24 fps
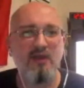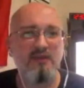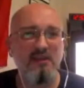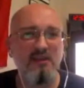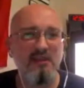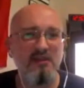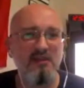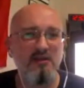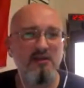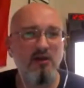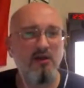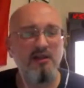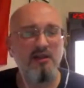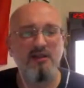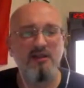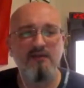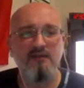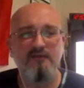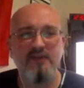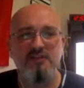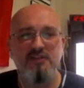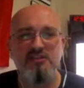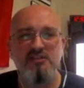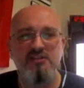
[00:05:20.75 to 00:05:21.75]
the non
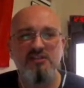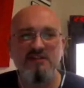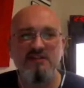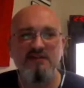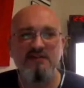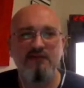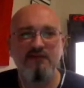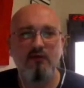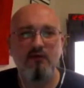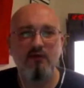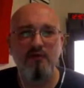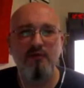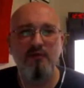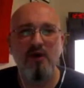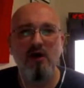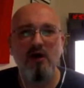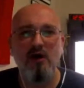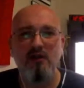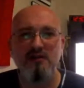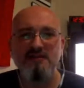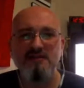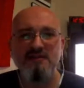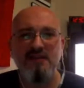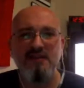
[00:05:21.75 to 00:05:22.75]
interventionist foreign
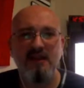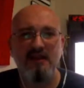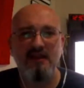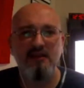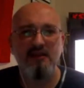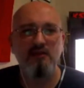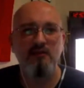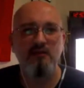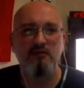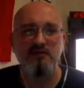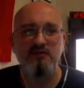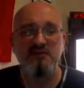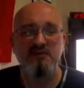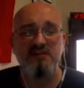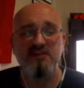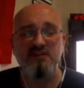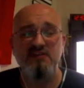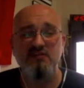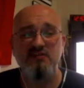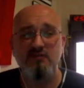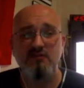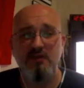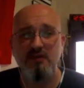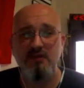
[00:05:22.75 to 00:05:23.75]
policy angle was
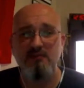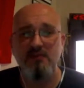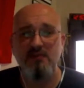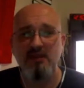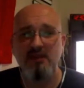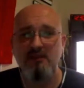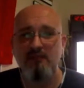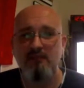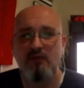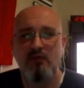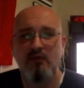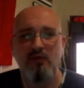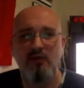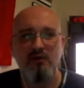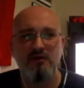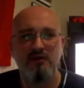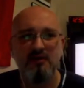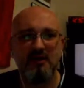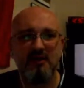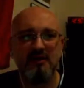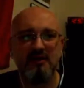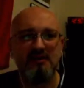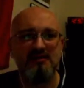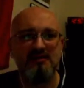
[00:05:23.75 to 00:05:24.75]
extremely important
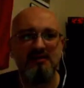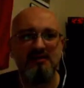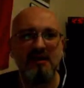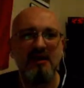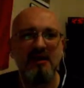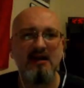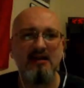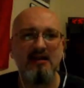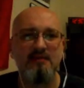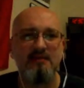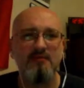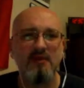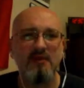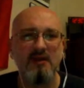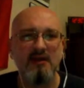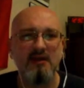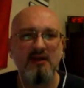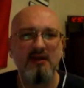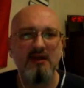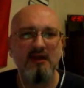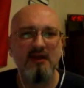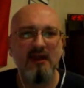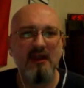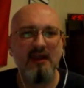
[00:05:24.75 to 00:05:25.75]
at the time.
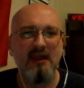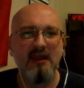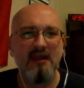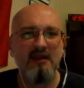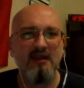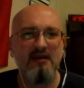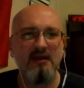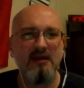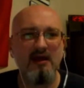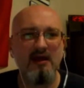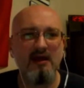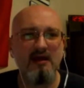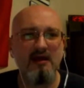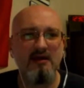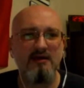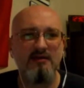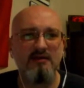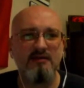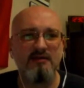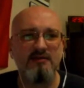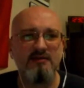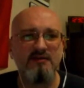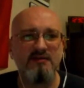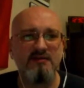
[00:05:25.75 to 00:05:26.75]
And
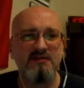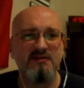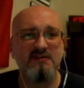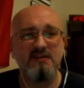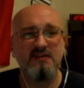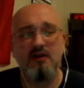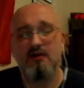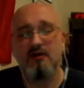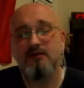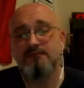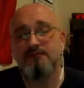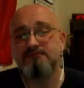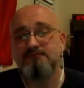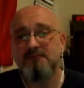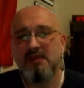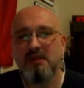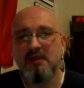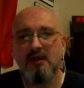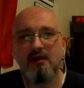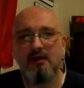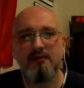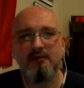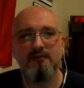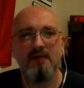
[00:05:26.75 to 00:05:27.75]
uh, so, you
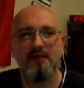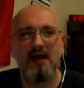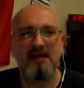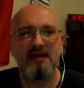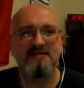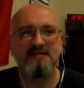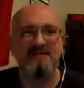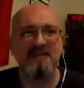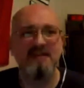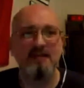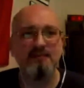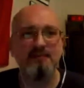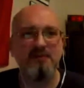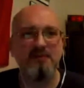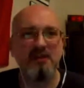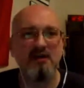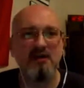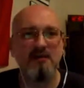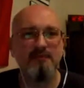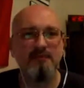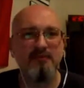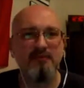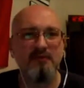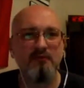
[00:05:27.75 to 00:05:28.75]
know, I stepped
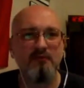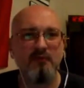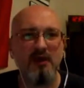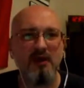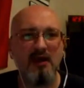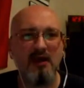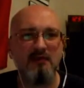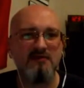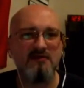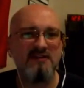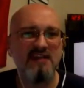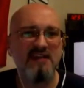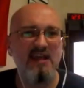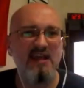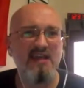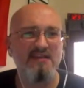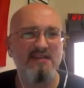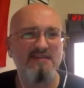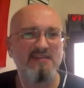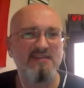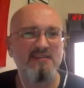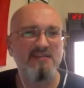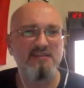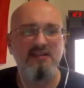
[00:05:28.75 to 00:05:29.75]
up and when I was
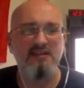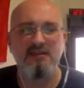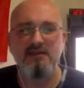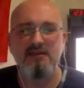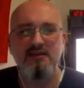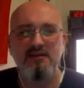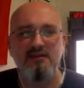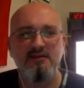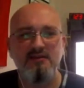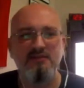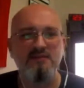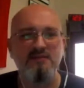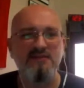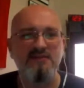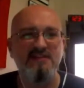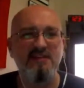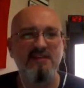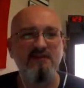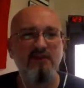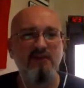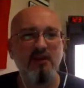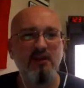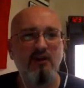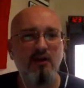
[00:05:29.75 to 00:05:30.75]
asked and did the
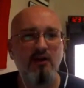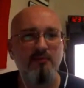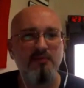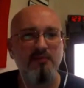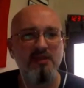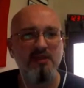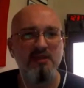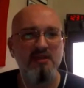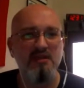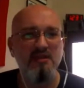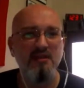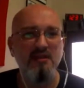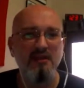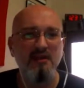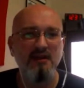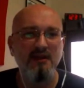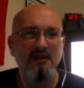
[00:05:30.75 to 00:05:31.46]
CVRP